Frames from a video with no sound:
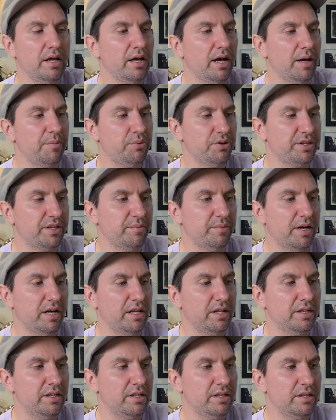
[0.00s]
I put them
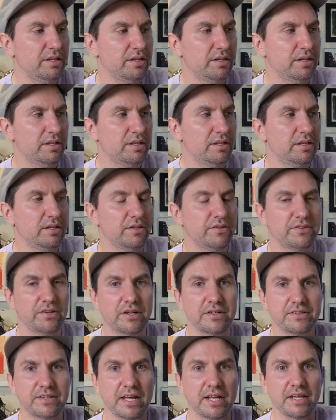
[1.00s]
on,
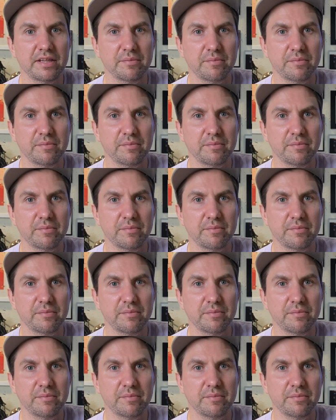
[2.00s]
started skating the